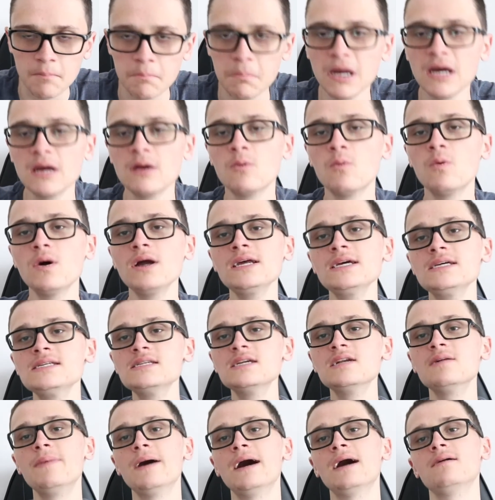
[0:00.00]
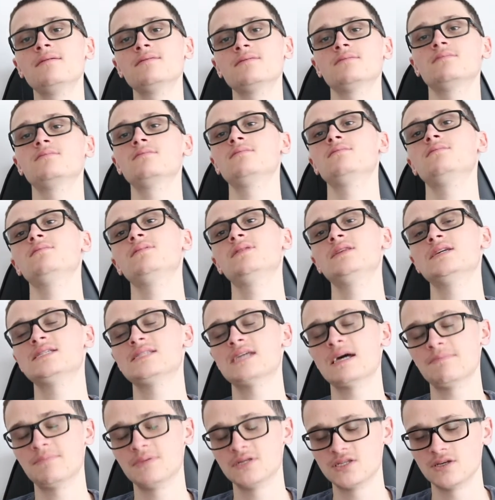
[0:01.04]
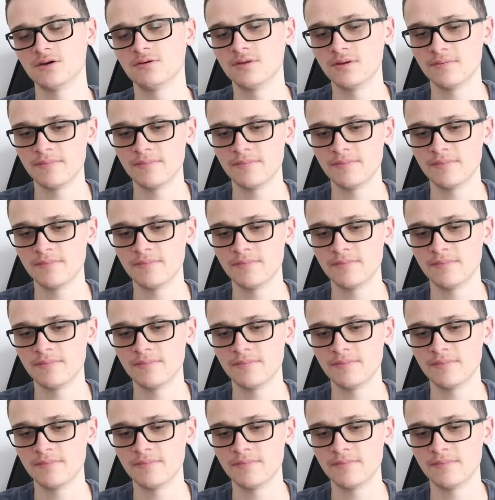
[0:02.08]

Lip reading: But what is it about this episode